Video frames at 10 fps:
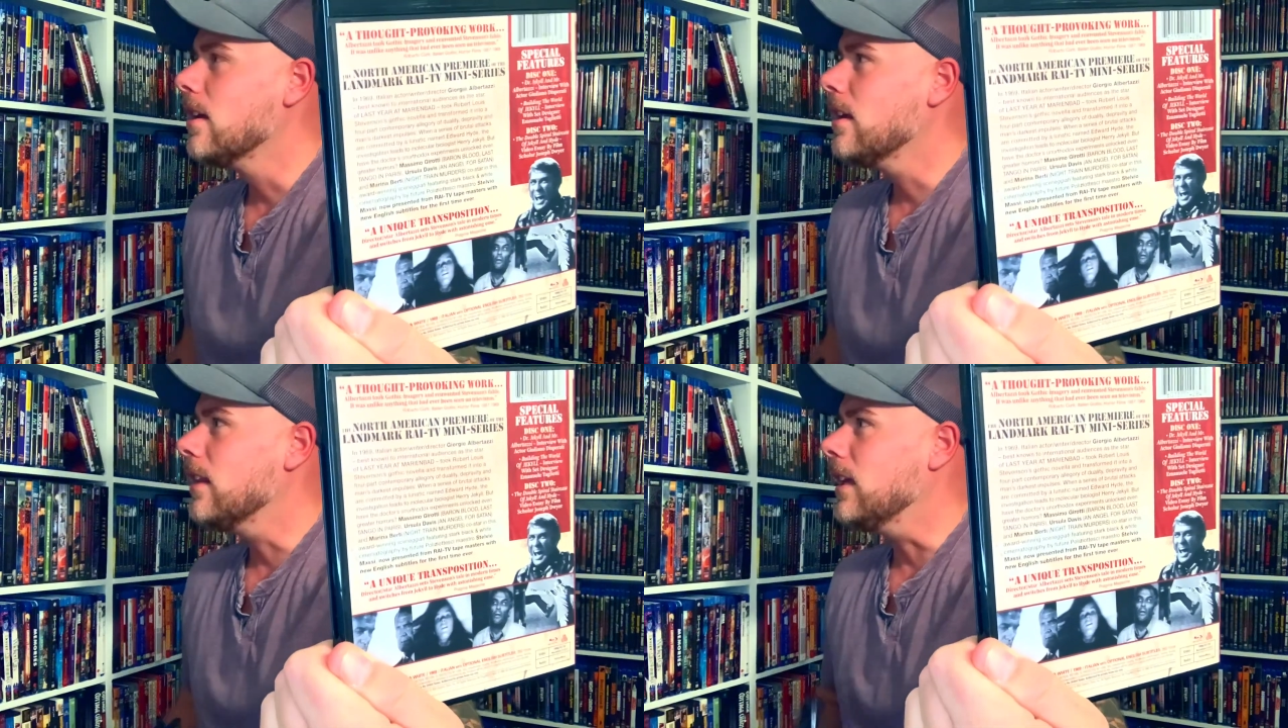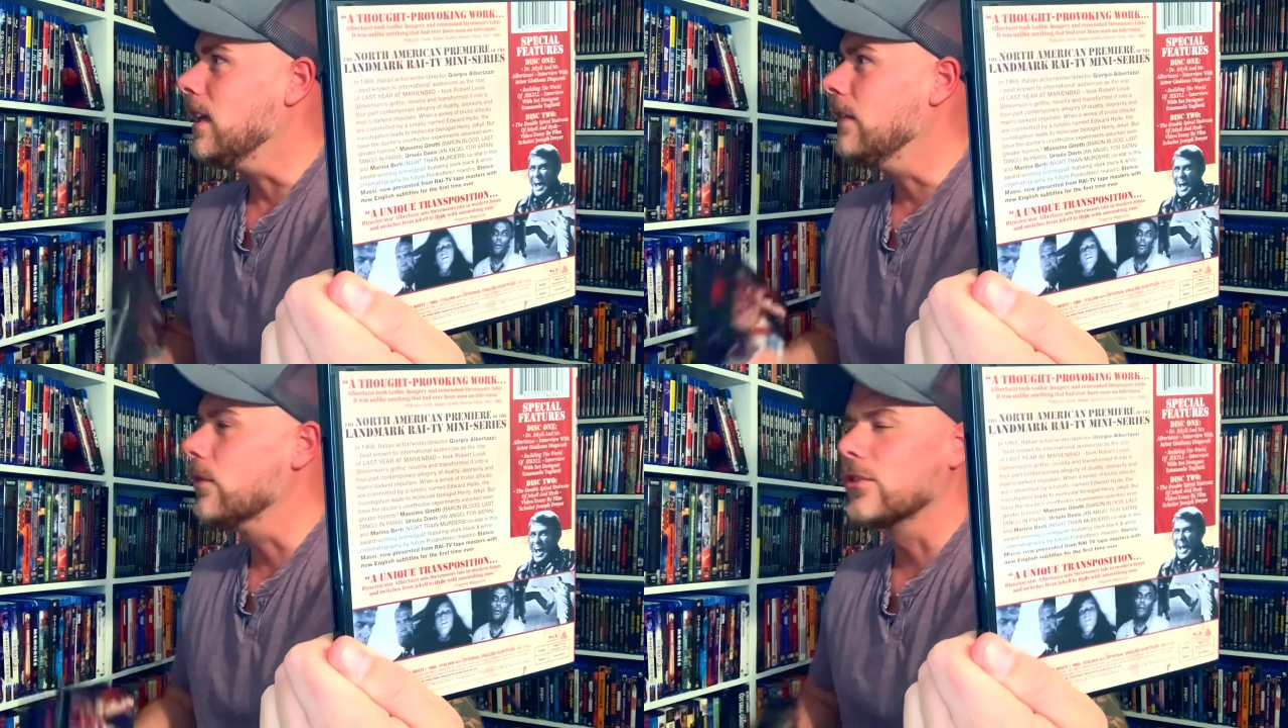the
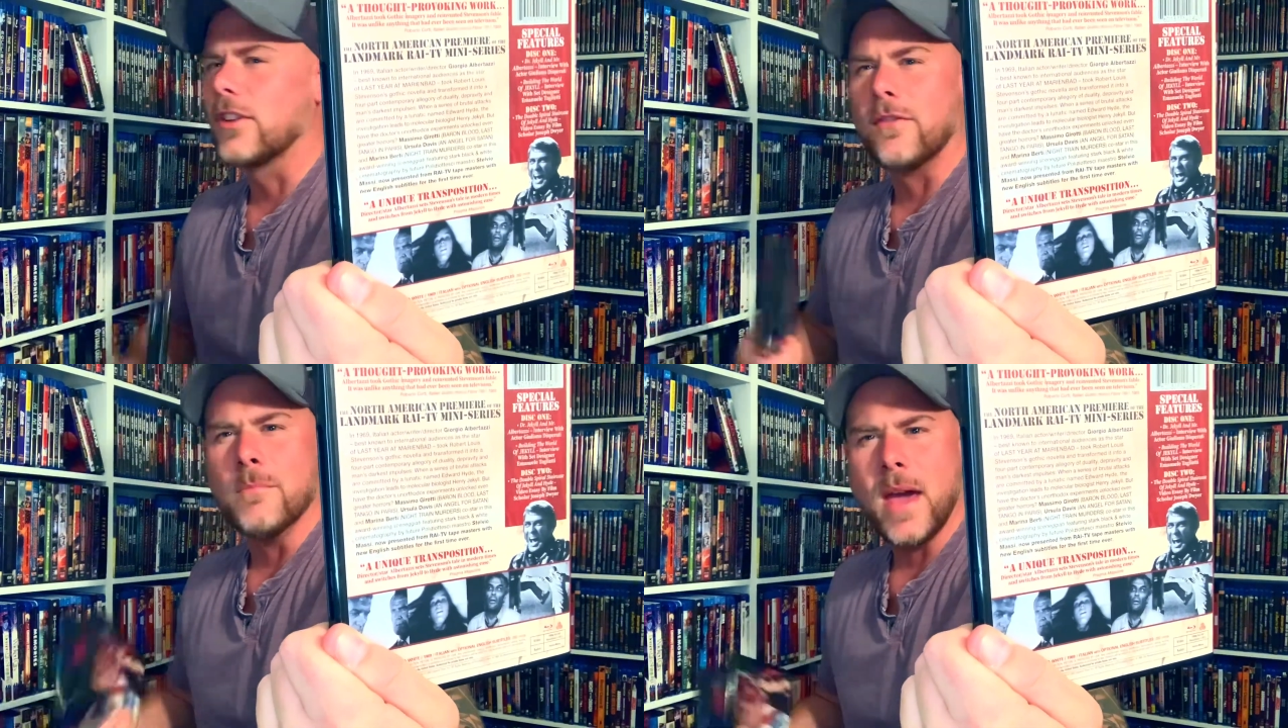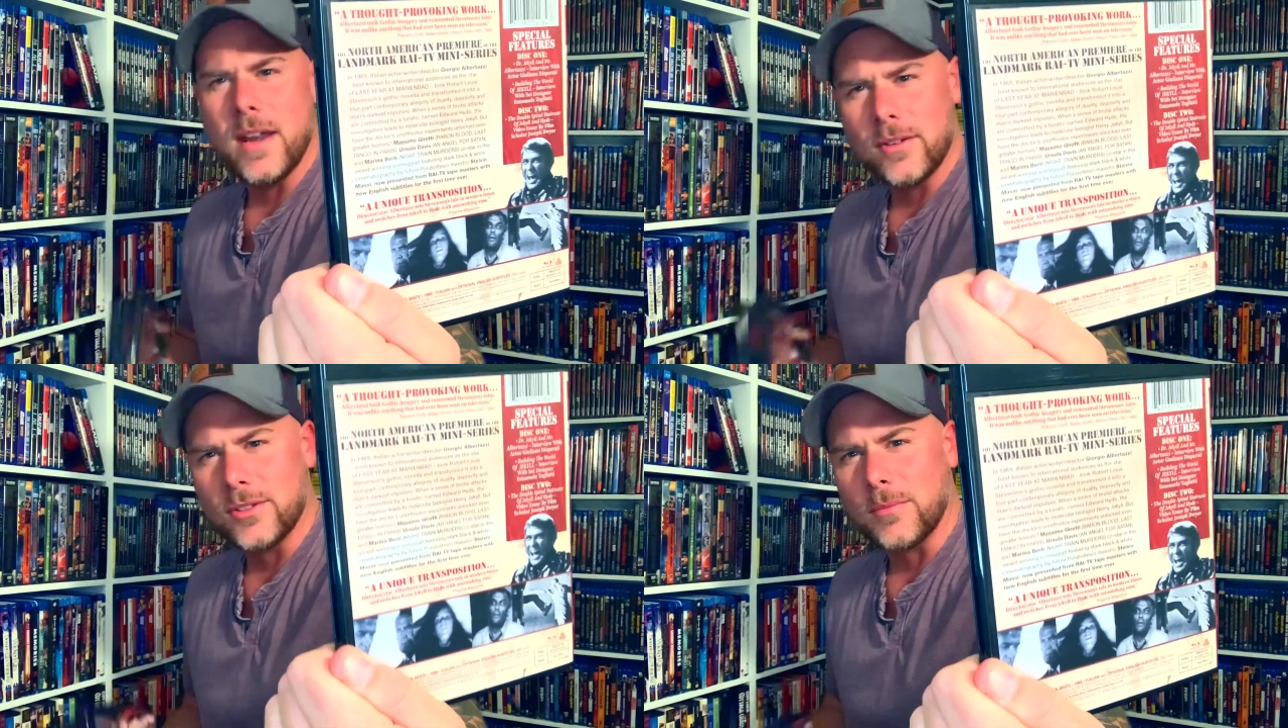evils of men
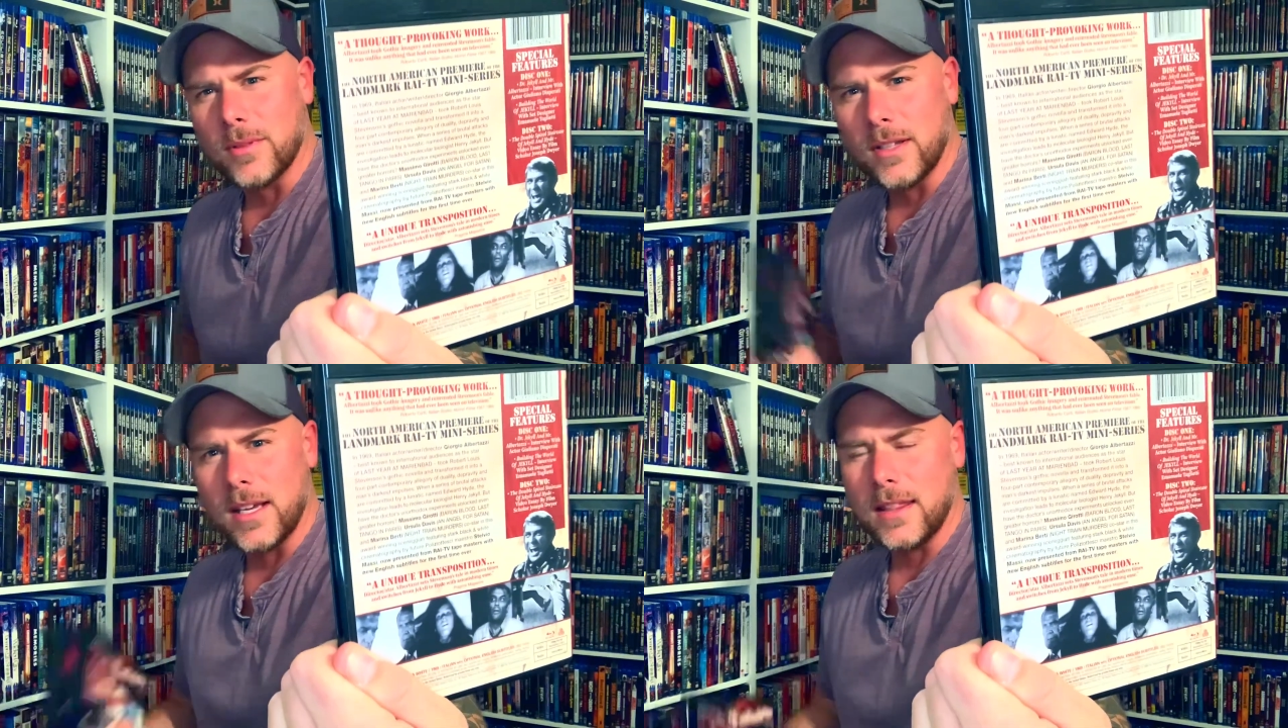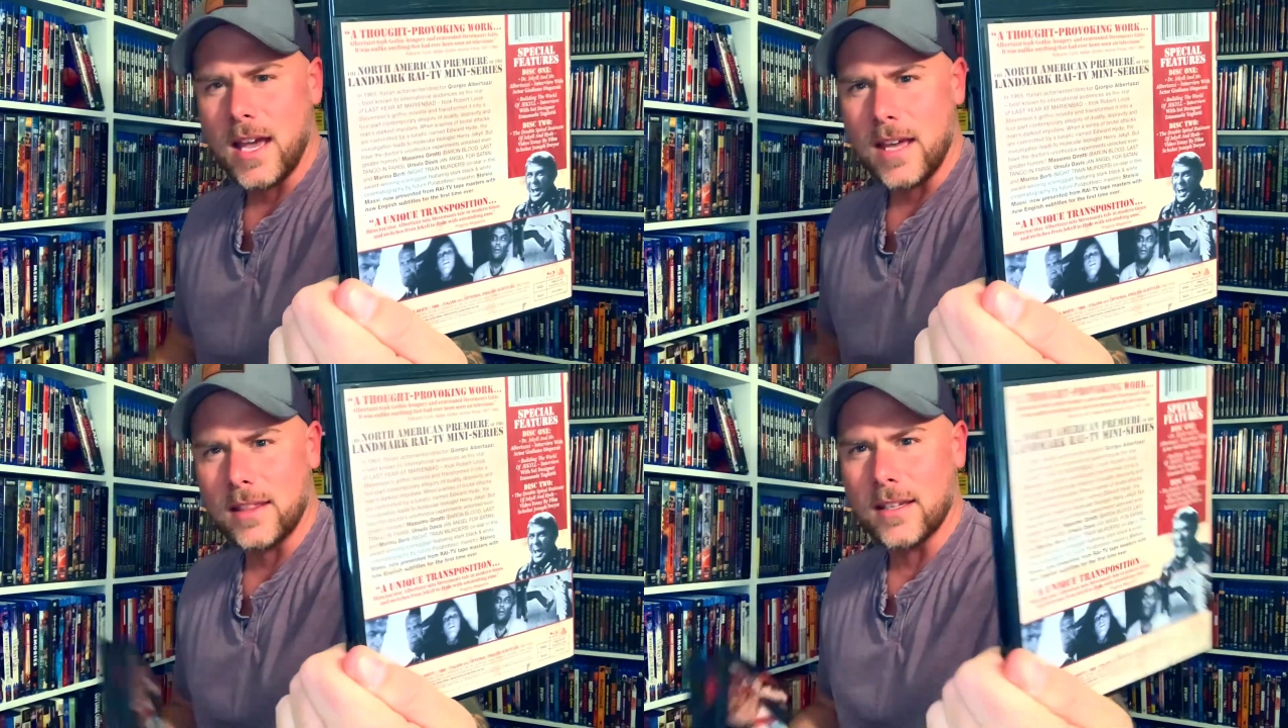or something like that.